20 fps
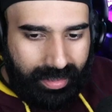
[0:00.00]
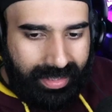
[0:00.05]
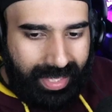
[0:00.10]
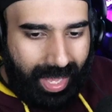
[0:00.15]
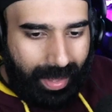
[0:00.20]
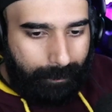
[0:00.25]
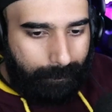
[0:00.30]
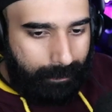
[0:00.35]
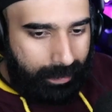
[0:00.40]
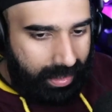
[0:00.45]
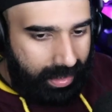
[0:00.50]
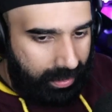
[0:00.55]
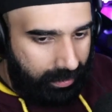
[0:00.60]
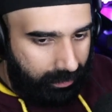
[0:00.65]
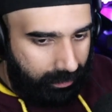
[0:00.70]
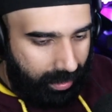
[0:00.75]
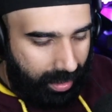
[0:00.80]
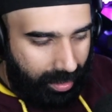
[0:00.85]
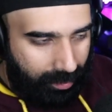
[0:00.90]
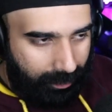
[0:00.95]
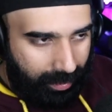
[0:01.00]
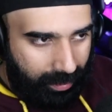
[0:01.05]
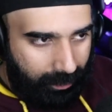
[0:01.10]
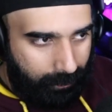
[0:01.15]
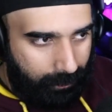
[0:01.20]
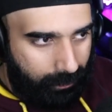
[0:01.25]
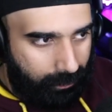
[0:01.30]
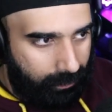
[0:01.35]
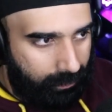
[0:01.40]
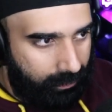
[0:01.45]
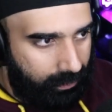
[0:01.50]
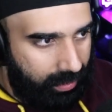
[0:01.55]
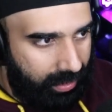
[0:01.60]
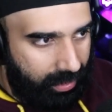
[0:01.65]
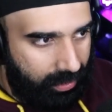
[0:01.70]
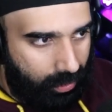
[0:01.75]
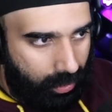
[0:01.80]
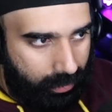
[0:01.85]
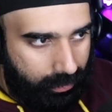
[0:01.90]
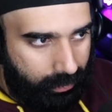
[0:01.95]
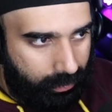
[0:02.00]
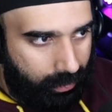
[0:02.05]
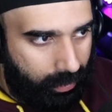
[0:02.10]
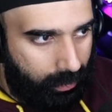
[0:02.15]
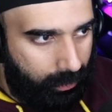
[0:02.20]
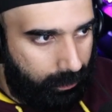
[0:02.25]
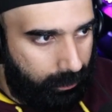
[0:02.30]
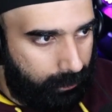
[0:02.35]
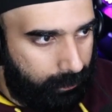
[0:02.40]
that mean, Amy, to get the undercoat?